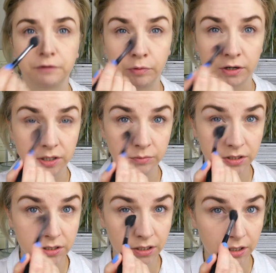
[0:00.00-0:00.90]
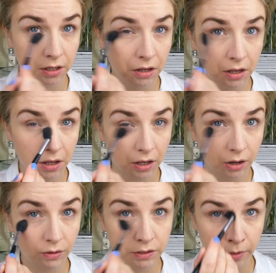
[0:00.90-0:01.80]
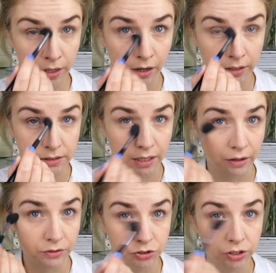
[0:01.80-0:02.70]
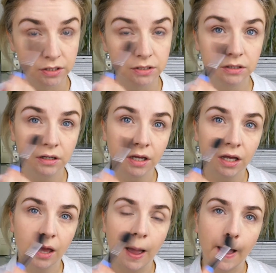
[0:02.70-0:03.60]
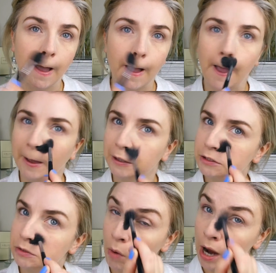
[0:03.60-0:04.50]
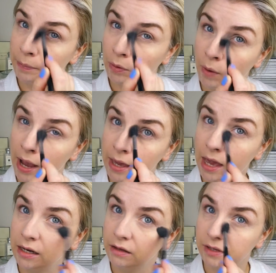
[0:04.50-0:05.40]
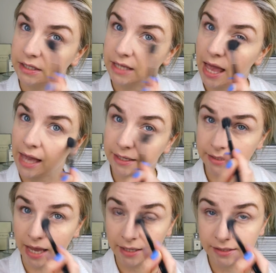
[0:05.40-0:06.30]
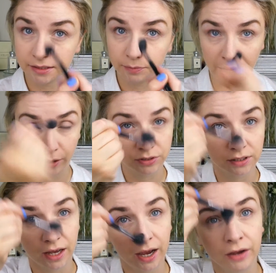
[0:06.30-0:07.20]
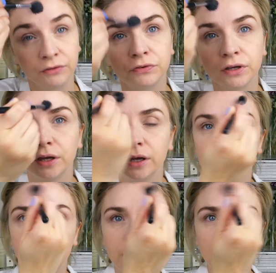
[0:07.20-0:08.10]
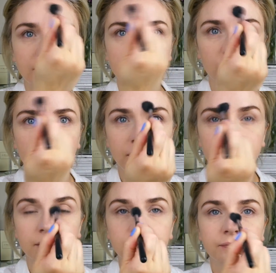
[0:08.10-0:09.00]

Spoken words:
brush. I'm just going to go under my eyes now and just swipe away any of this excess powder that I've baked with.